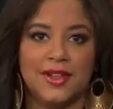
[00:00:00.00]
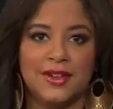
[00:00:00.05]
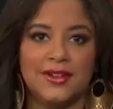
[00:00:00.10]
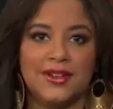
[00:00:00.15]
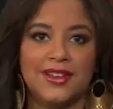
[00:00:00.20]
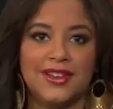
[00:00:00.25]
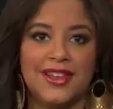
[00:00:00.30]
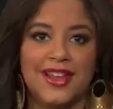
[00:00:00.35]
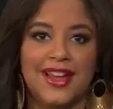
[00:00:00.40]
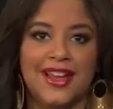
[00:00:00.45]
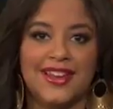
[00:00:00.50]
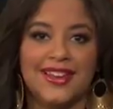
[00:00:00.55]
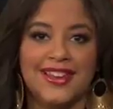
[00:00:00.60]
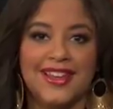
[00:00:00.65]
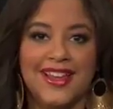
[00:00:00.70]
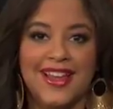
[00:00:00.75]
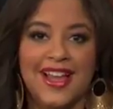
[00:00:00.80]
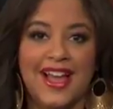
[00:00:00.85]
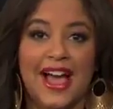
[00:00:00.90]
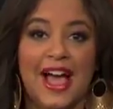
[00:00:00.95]
learned a lot.
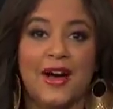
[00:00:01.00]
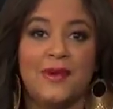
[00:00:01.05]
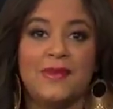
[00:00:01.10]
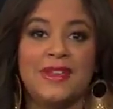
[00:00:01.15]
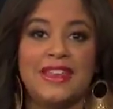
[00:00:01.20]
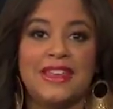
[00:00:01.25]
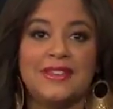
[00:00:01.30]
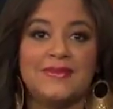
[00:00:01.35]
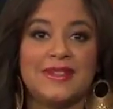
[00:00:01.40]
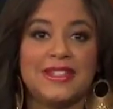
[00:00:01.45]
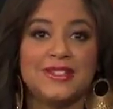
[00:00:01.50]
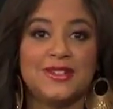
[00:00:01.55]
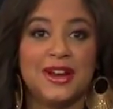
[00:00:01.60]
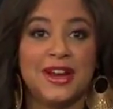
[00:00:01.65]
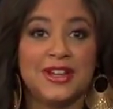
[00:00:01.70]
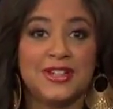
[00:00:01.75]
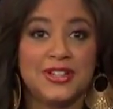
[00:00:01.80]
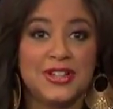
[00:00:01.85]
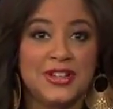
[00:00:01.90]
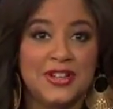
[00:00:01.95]
I'll be getting my
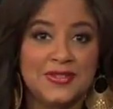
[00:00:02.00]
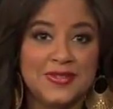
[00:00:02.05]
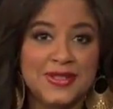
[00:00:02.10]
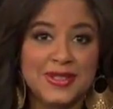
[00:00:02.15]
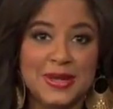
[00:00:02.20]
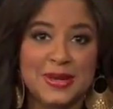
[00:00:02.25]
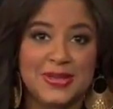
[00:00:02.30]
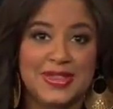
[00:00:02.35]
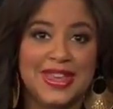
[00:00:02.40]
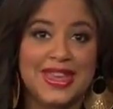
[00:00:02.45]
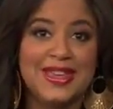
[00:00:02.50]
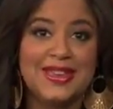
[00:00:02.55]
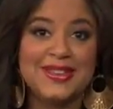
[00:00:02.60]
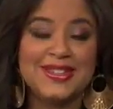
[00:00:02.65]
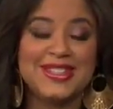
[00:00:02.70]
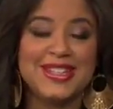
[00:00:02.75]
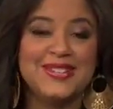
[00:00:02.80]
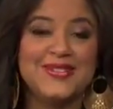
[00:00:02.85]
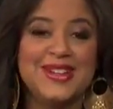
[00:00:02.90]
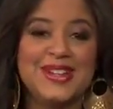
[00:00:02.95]
scratch-off. So thank you
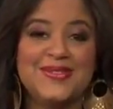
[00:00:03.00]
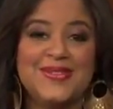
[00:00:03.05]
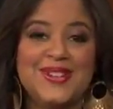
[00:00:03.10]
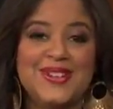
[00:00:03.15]
so much